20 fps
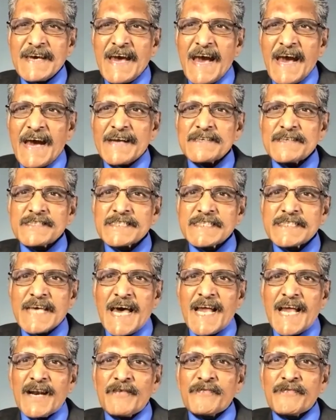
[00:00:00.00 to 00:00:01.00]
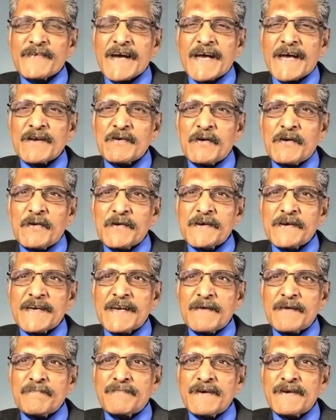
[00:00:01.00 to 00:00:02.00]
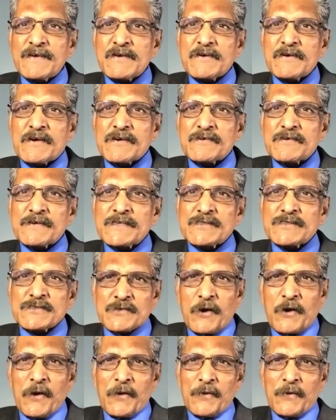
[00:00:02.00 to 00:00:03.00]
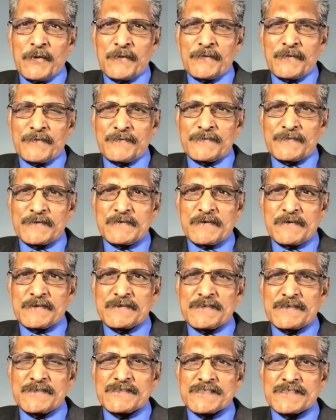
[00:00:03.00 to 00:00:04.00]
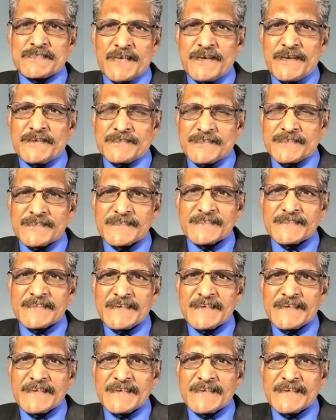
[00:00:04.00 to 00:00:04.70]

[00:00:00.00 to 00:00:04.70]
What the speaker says: And self can only be your resolve, your decision.